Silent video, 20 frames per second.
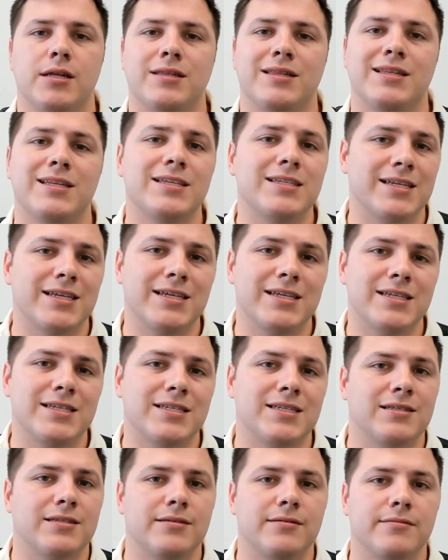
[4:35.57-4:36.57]
This
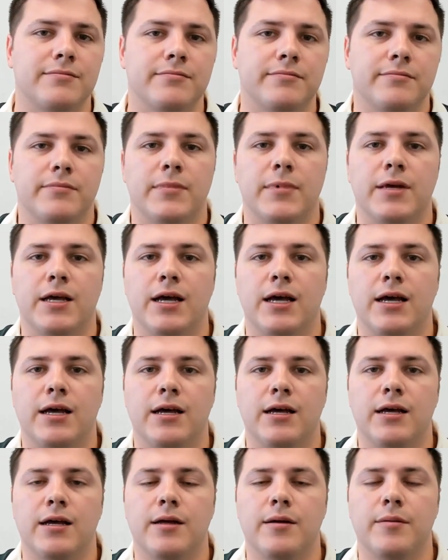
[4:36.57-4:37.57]
is
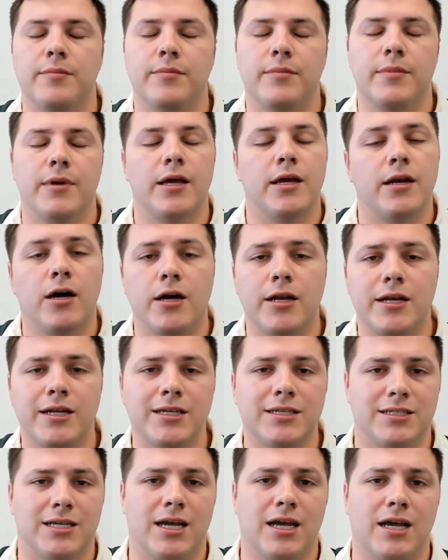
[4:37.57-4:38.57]
an
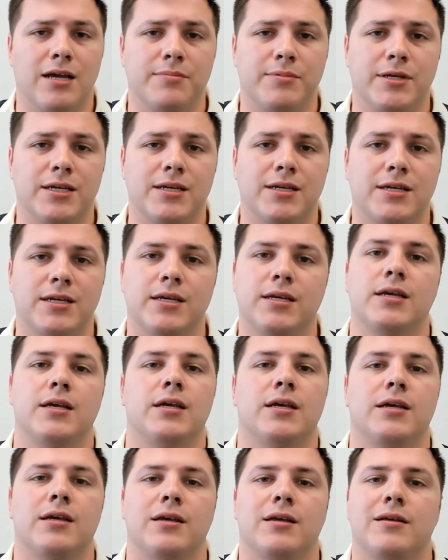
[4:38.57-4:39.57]
audit topic.
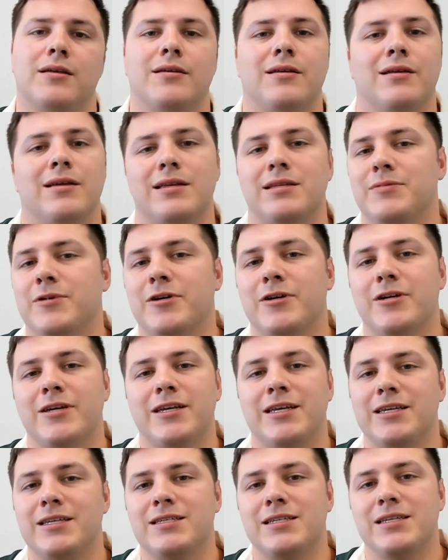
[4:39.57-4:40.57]
It's very
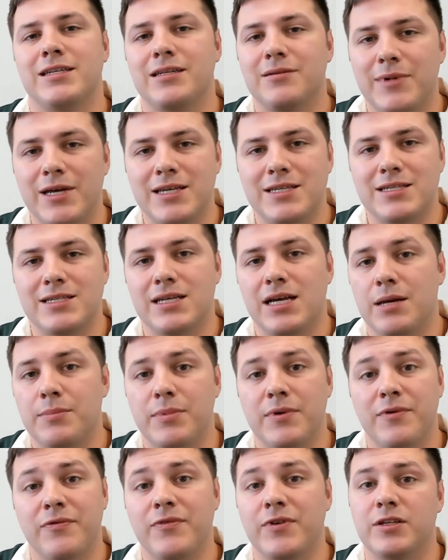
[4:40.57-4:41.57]
easy to mess up
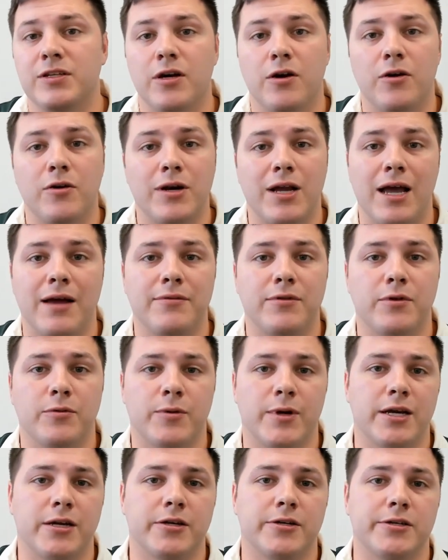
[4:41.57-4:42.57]
if you don't have the
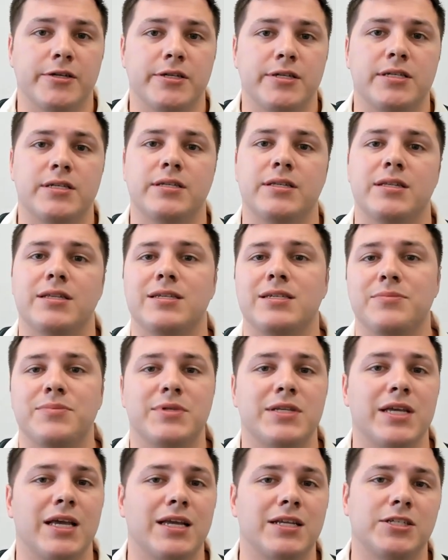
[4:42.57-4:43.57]
records. The
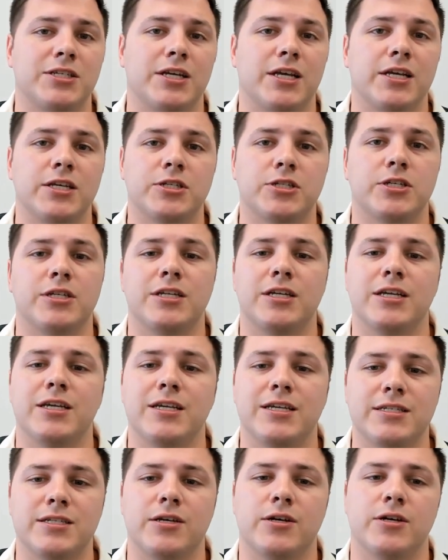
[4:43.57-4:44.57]
substantiation
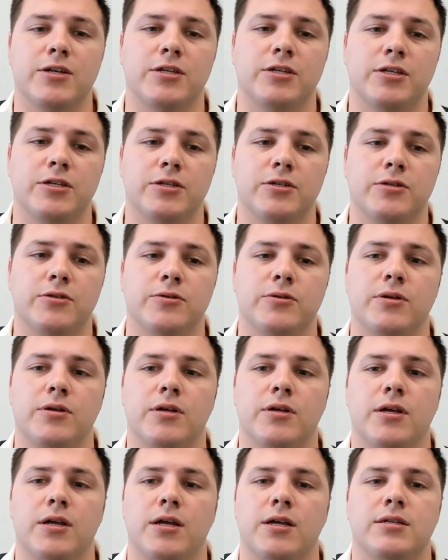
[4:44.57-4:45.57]
is on you.
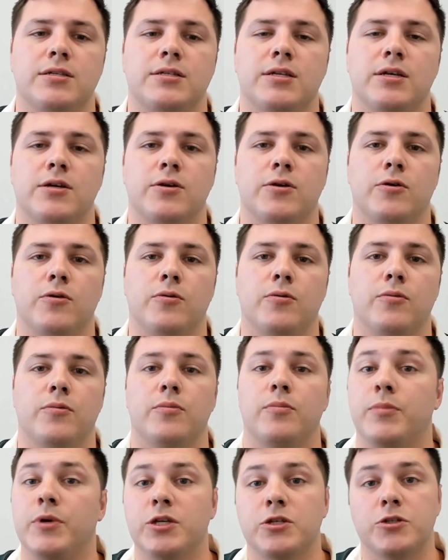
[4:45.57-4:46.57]
So
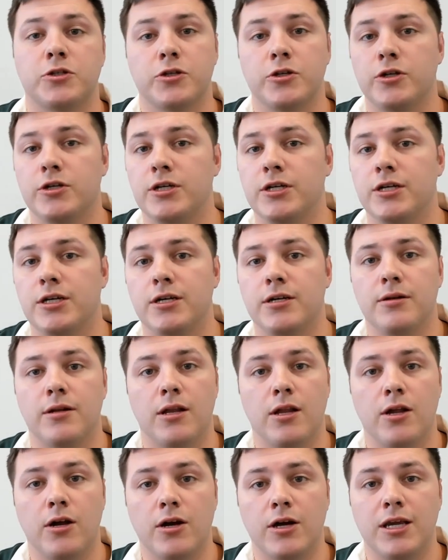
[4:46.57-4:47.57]
be sure to
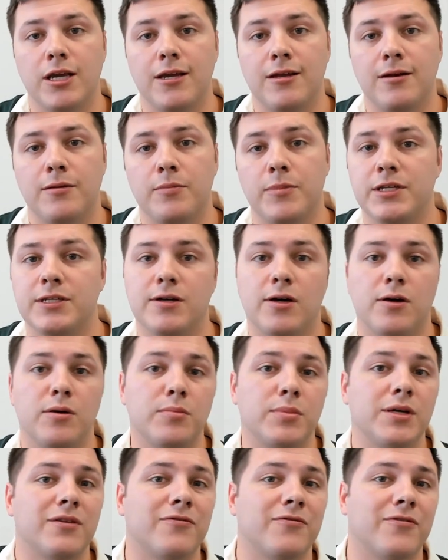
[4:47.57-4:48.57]
log it, but don't
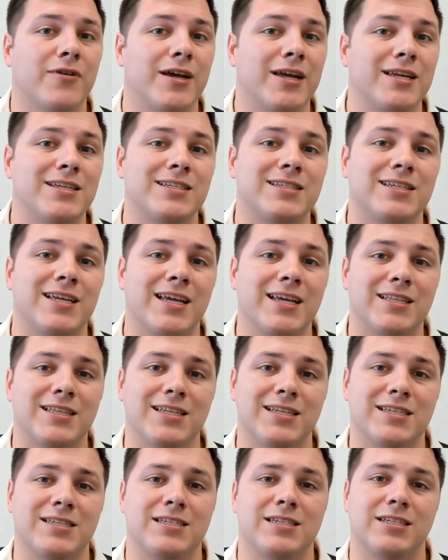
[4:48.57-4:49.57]
be afraid to take
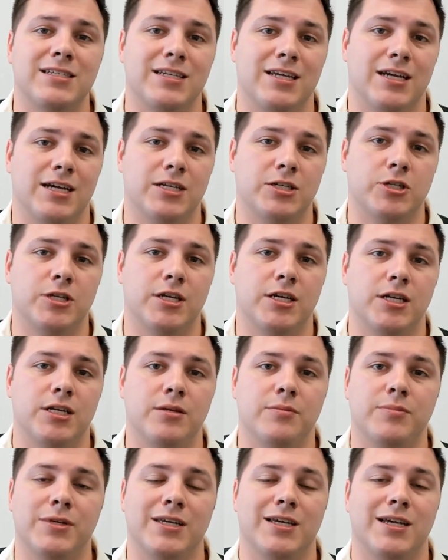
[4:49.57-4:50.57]
this
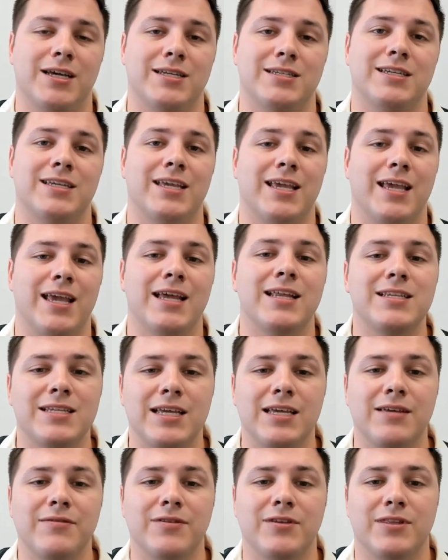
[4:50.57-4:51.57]
deduction because it can
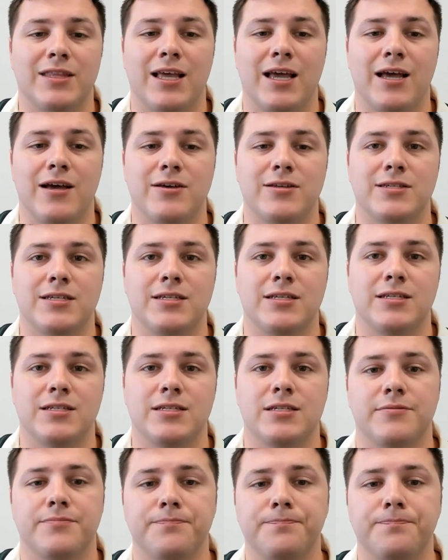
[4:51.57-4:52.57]
save you thousands.